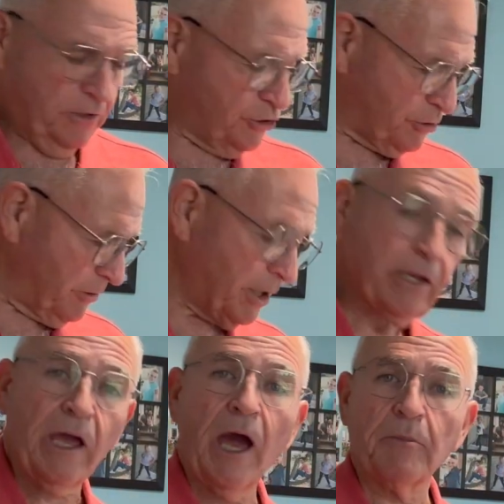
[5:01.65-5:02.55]

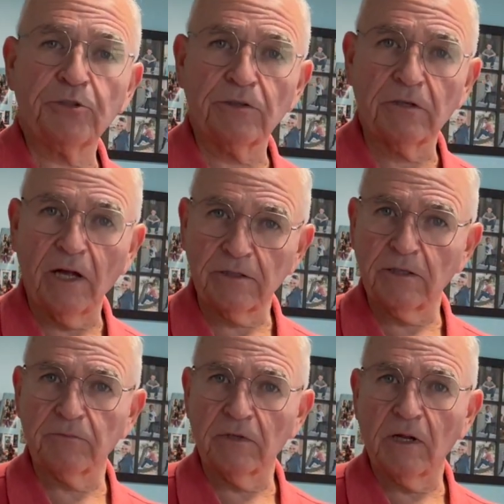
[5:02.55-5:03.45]
screen capture. Not
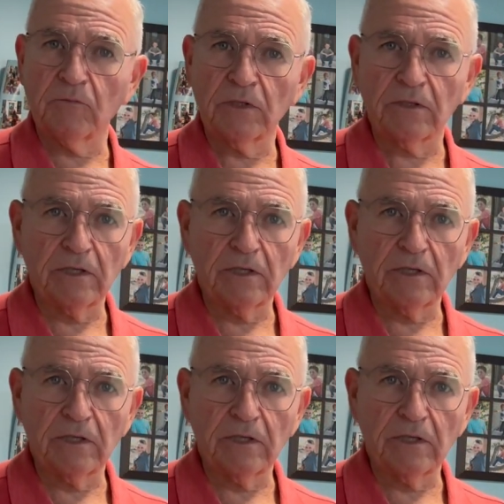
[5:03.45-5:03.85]
something I'm real good